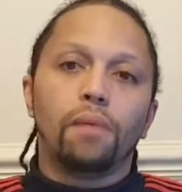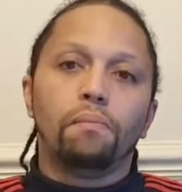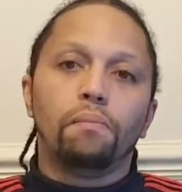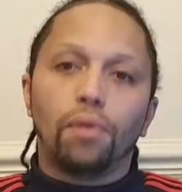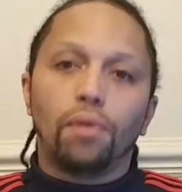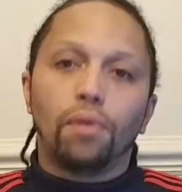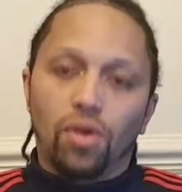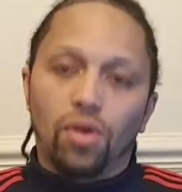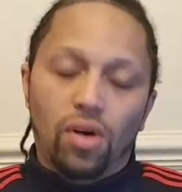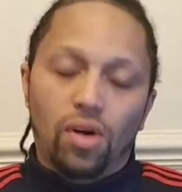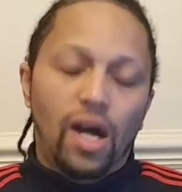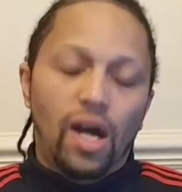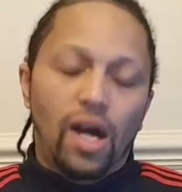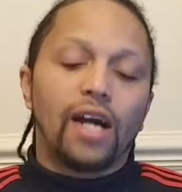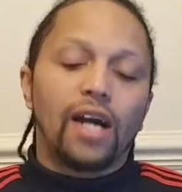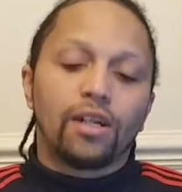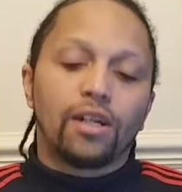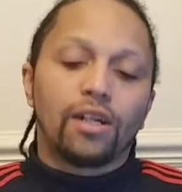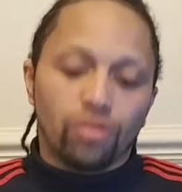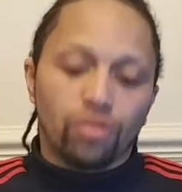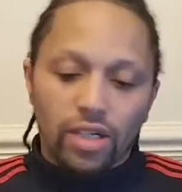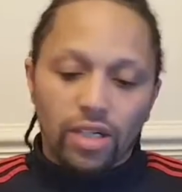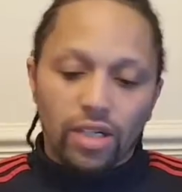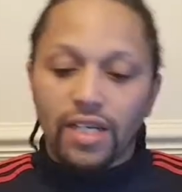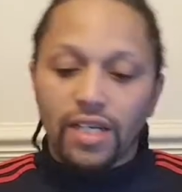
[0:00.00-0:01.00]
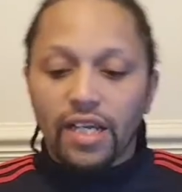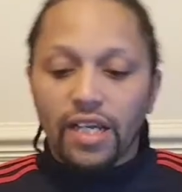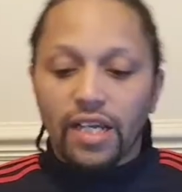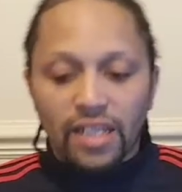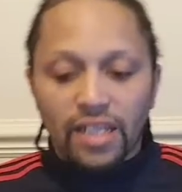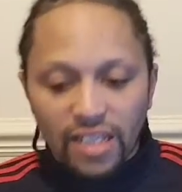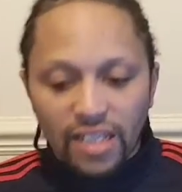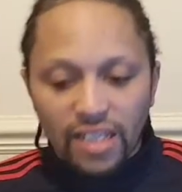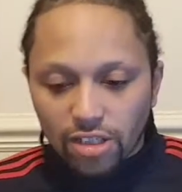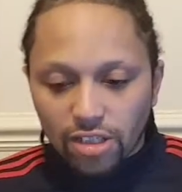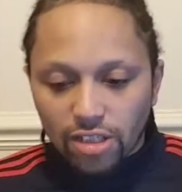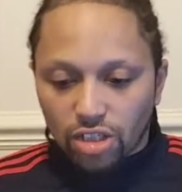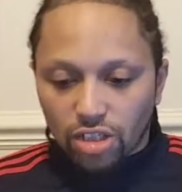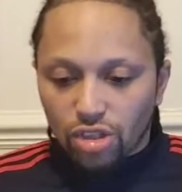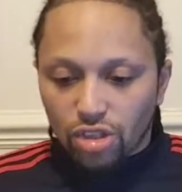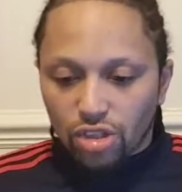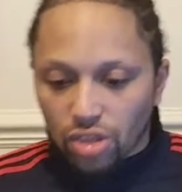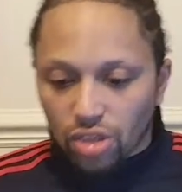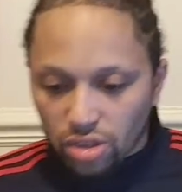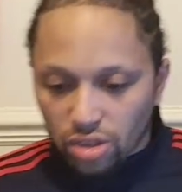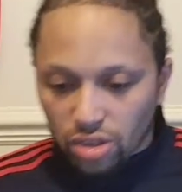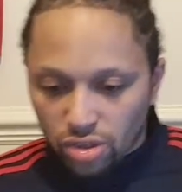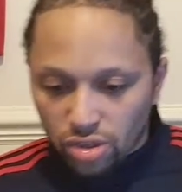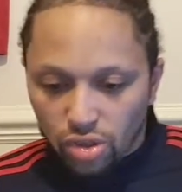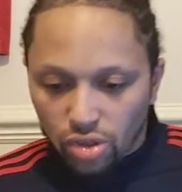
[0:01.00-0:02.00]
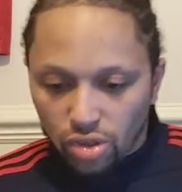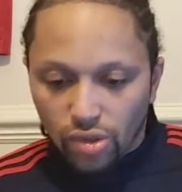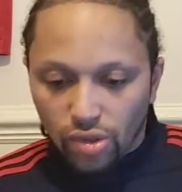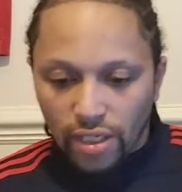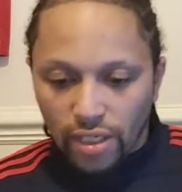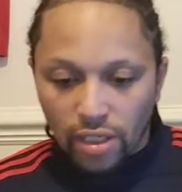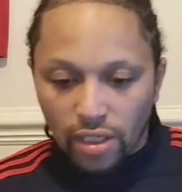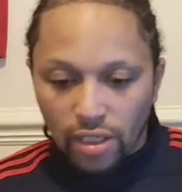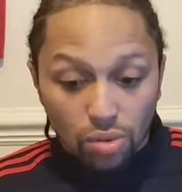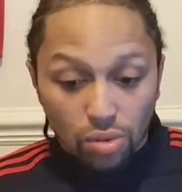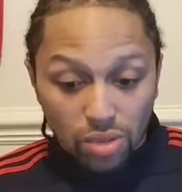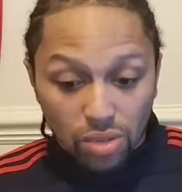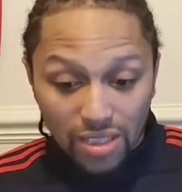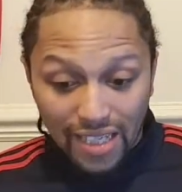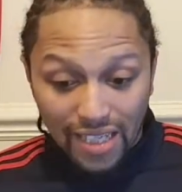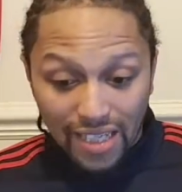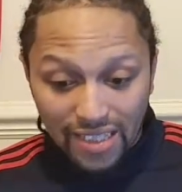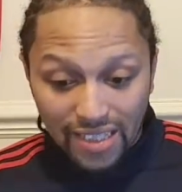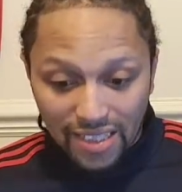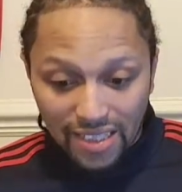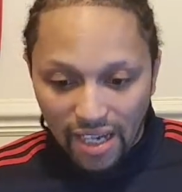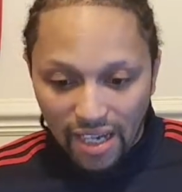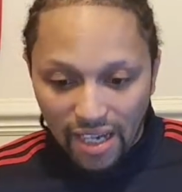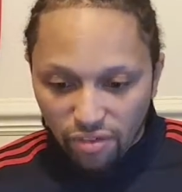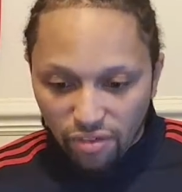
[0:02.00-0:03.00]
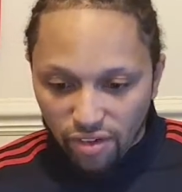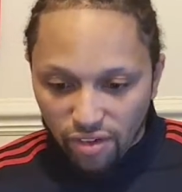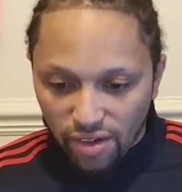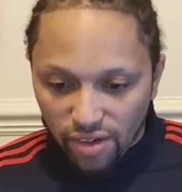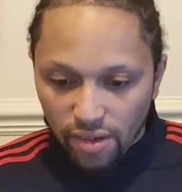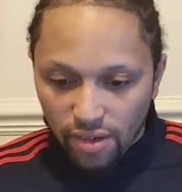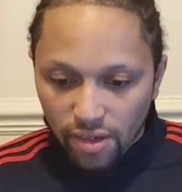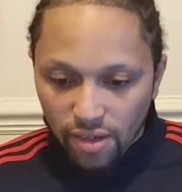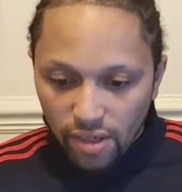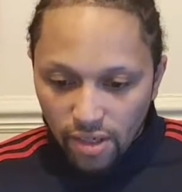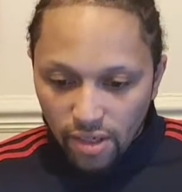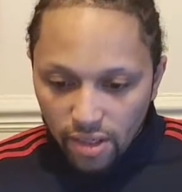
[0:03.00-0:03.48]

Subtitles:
But I agree, he needs to start scoring goals. That's definite.